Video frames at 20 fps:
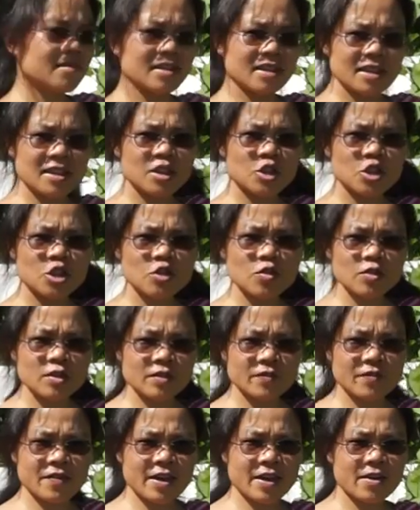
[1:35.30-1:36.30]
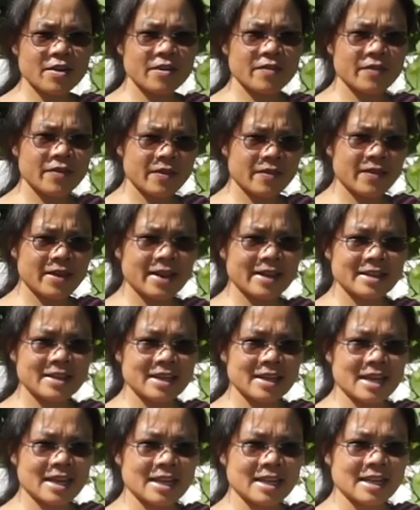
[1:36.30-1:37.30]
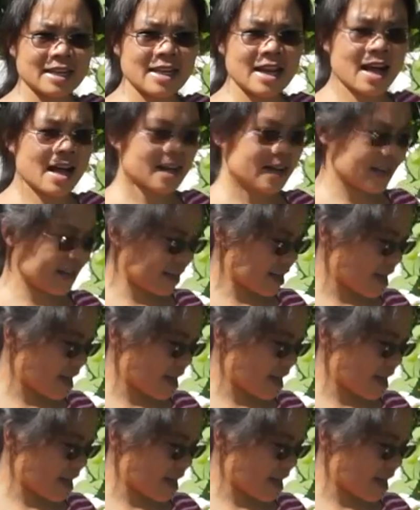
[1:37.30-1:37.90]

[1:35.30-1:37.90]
the shoots very vivid and young and